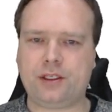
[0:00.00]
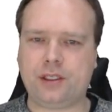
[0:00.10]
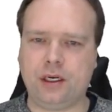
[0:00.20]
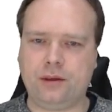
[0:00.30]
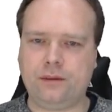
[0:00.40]

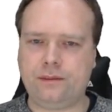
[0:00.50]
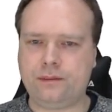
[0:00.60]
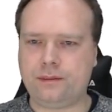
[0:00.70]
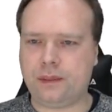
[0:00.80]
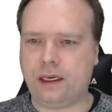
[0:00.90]
So
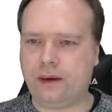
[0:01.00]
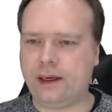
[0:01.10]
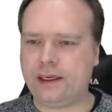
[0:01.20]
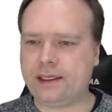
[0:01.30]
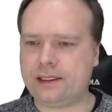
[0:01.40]
I'll
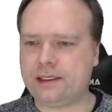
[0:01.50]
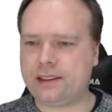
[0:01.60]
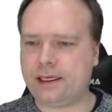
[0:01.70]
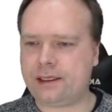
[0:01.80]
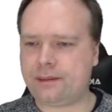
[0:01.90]
write this
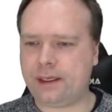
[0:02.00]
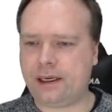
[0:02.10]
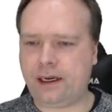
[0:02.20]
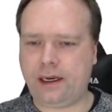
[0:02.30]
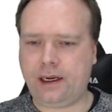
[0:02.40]
instead,
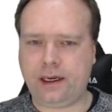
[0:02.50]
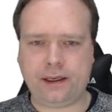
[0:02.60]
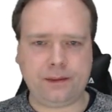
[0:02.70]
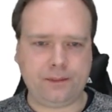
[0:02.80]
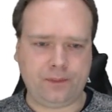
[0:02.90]

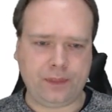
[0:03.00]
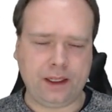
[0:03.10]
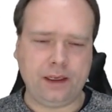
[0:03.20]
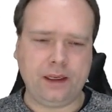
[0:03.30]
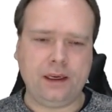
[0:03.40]
and
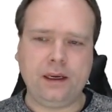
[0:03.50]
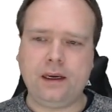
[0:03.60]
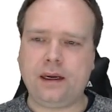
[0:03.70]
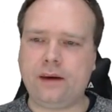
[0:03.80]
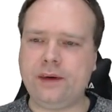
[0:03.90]

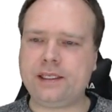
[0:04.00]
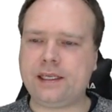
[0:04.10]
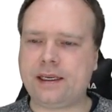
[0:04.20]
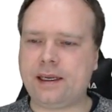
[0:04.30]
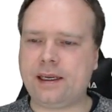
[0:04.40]
I'll
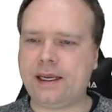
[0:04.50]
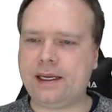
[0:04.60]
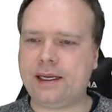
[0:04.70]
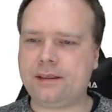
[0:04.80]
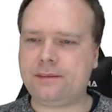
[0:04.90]
restart the
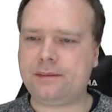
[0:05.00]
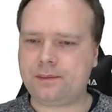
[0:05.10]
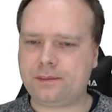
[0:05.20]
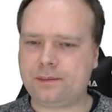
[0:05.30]
application.